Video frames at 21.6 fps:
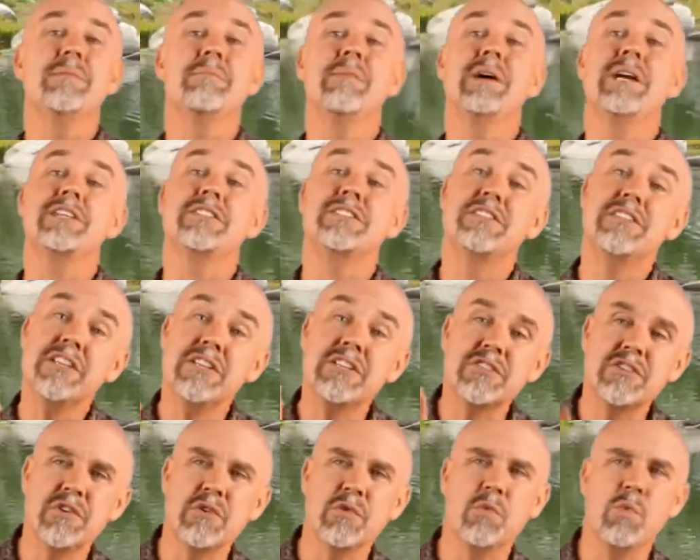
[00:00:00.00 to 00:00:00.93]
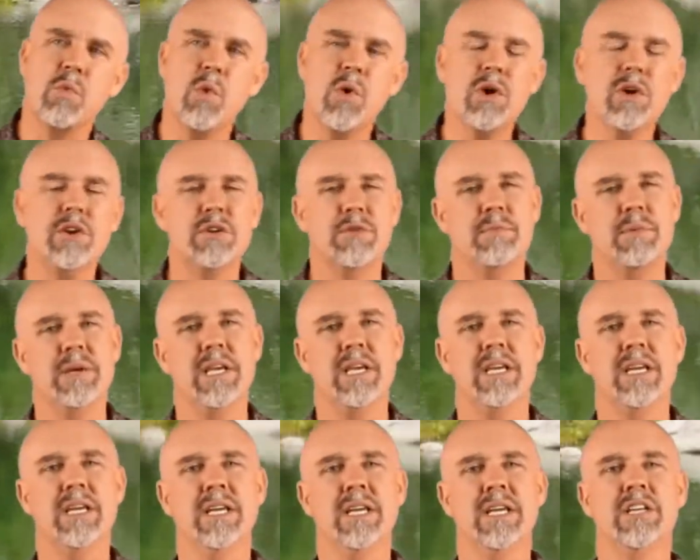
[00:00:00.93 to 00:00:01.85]
my sister warned
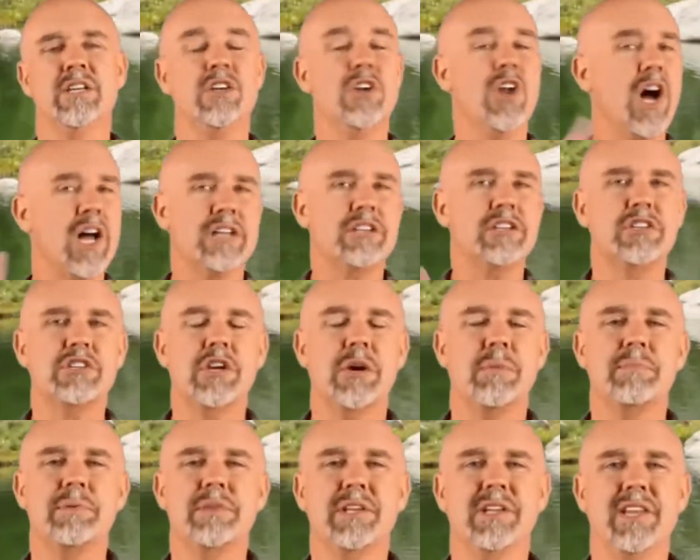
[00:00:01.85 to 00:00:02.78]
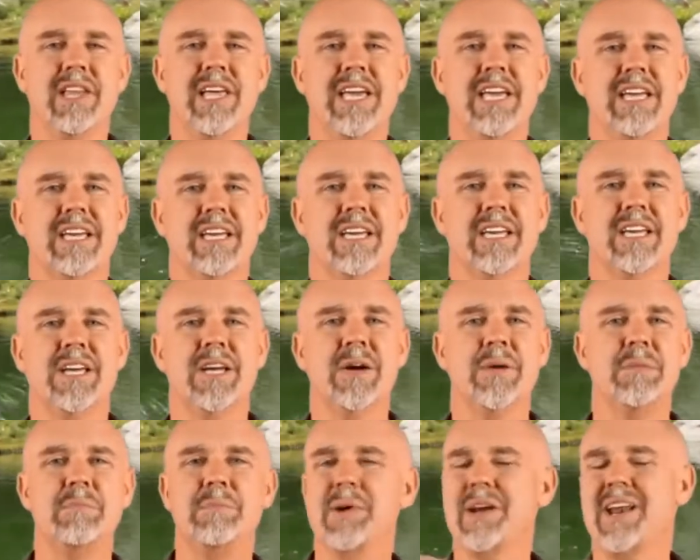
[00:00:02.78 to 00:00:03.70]
me not to jump in the lake,
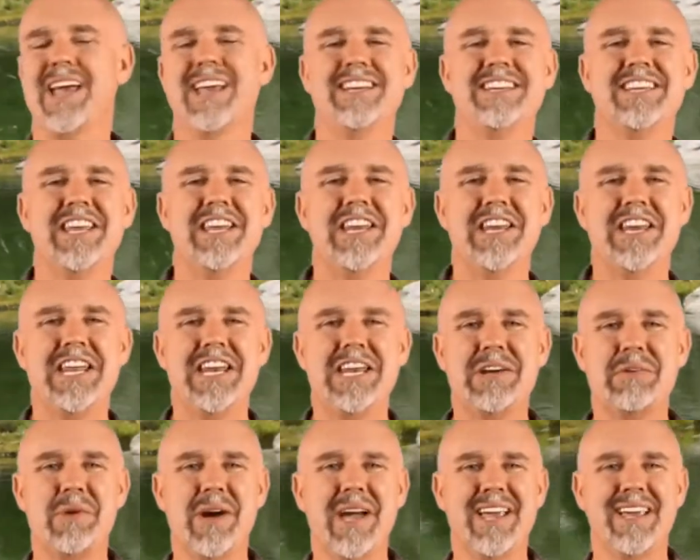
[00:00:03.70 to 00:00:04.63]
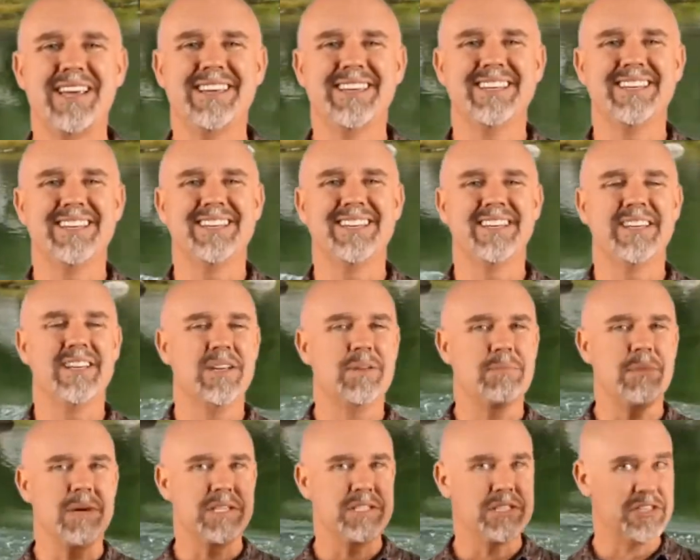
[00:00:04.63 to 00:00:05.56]
but I did it anyway.
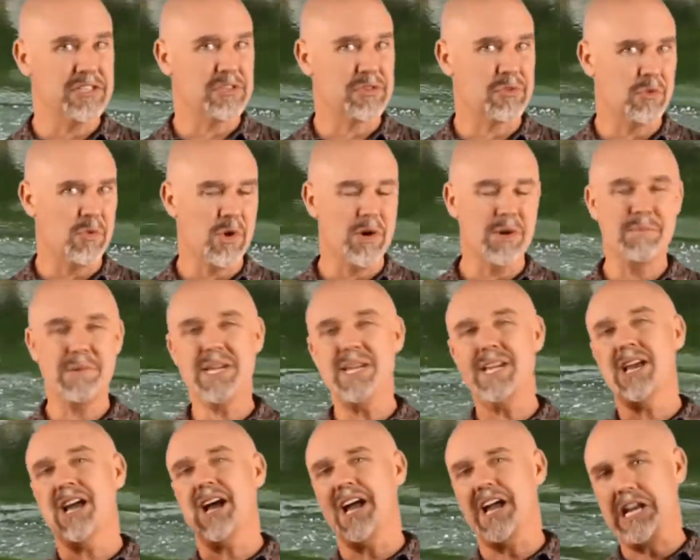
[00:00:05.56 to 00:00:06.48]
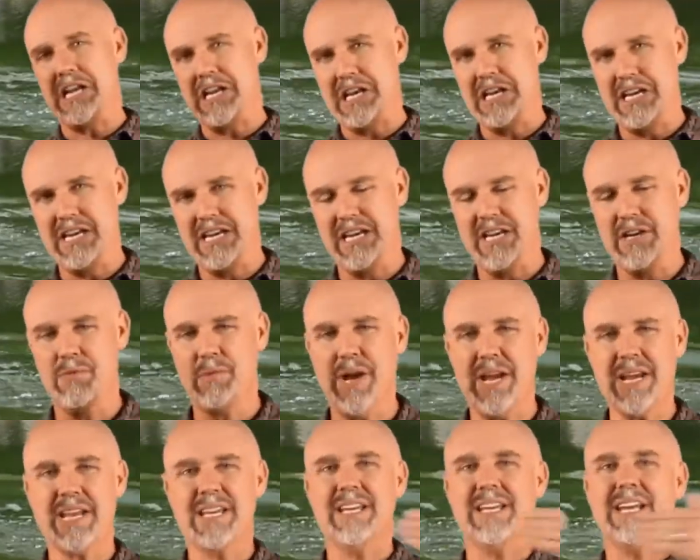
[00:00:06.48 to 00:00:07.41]
My sister warned me, I did it
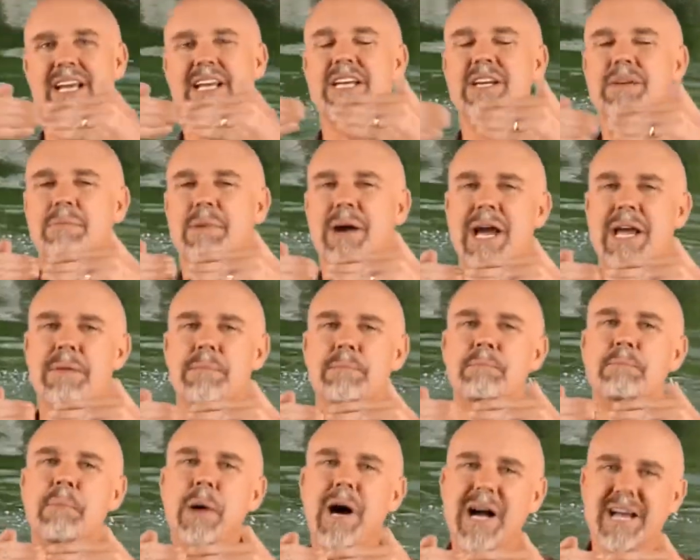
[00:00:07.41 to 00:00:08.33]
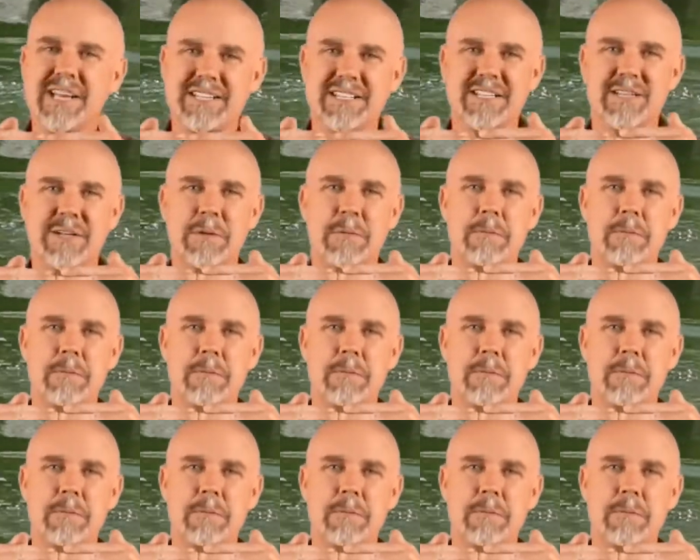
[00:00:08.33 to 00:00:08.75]
anyway, connected by but.